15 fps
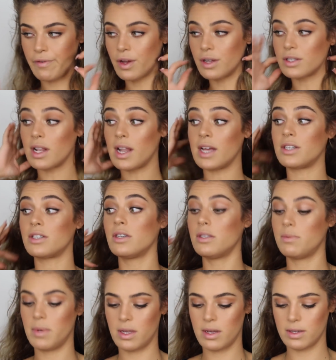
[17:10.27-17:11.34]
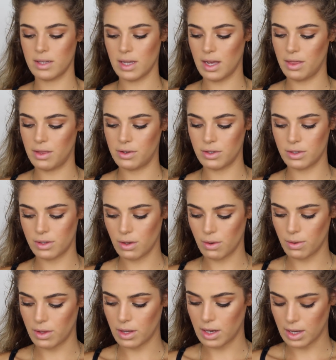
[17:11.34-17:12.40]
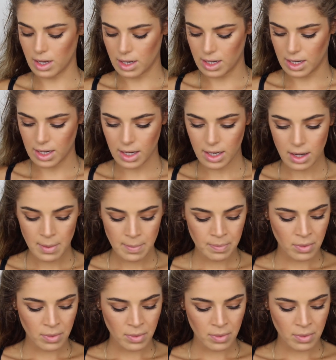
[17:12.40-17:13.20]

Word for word: false lashes because I just don't think I need it.